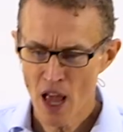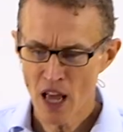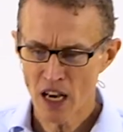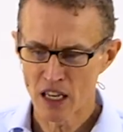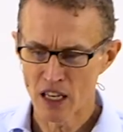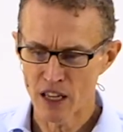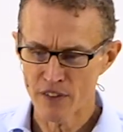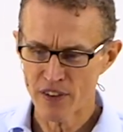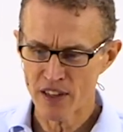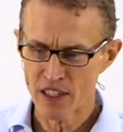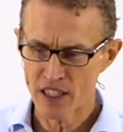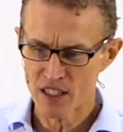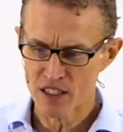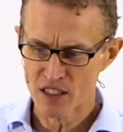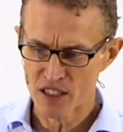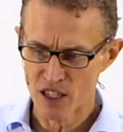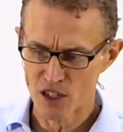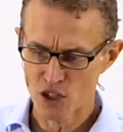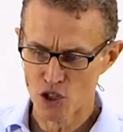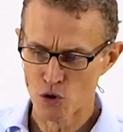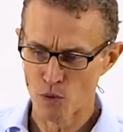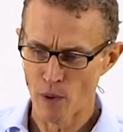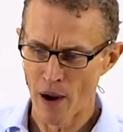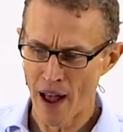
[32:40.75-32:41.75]
living in
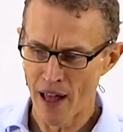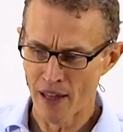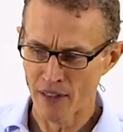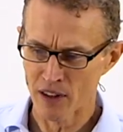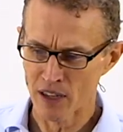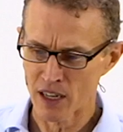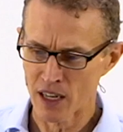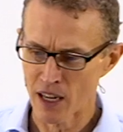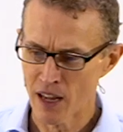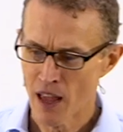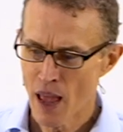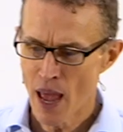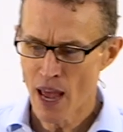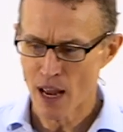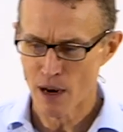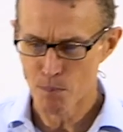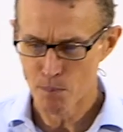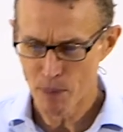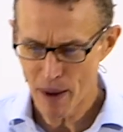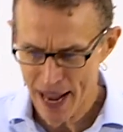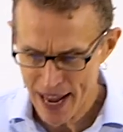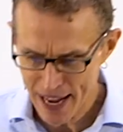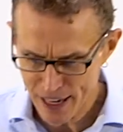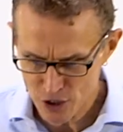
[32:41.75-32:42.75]
sensuality and
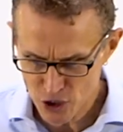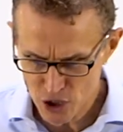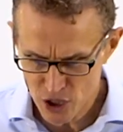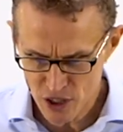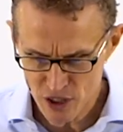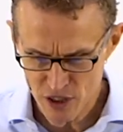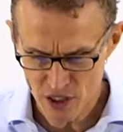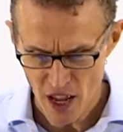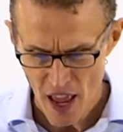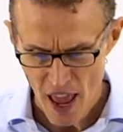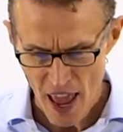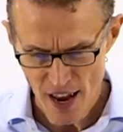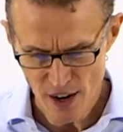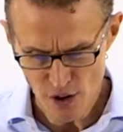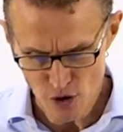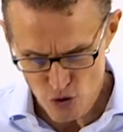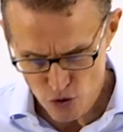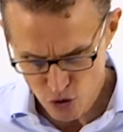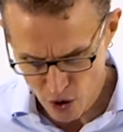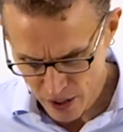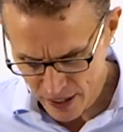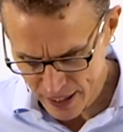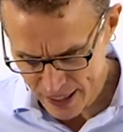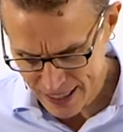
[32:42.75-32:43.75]
passions and
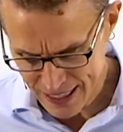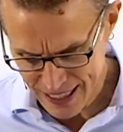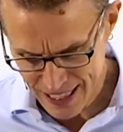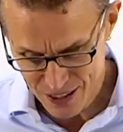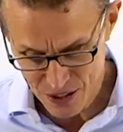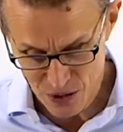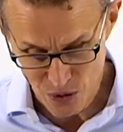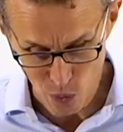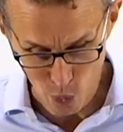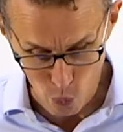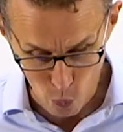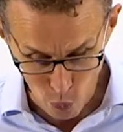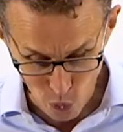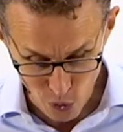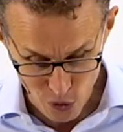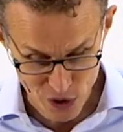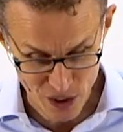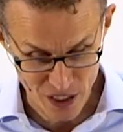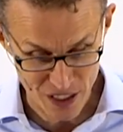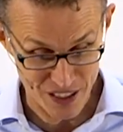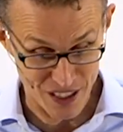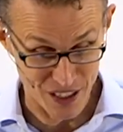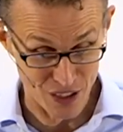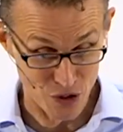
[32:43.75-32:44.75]
drunkenness and
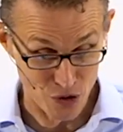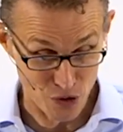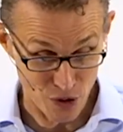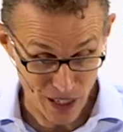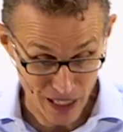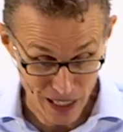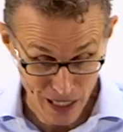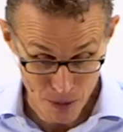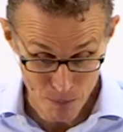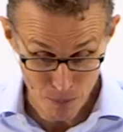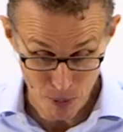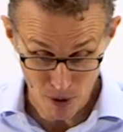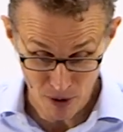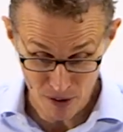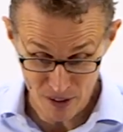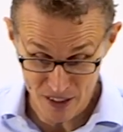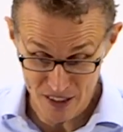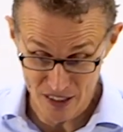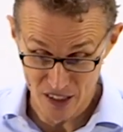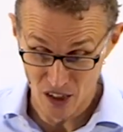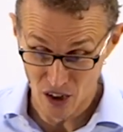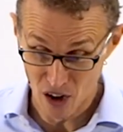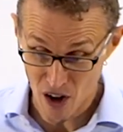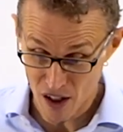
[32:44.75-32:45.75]
orgies and drinking
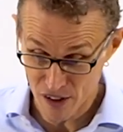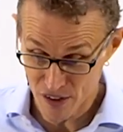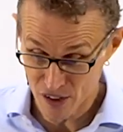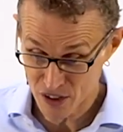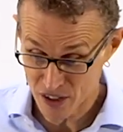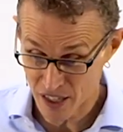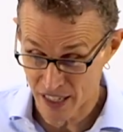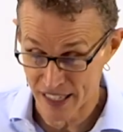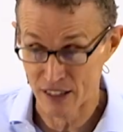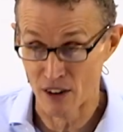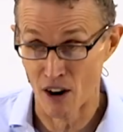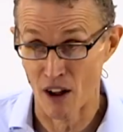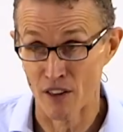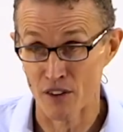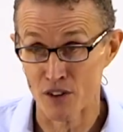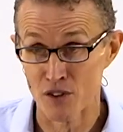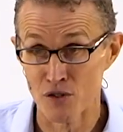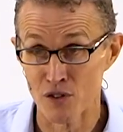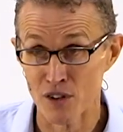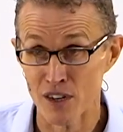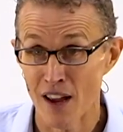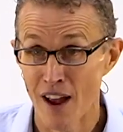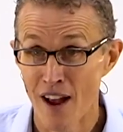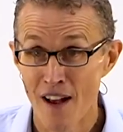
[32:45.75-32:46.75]
parties and lawless
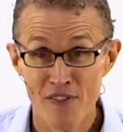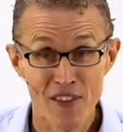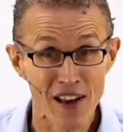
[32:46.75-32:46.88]
idolatry.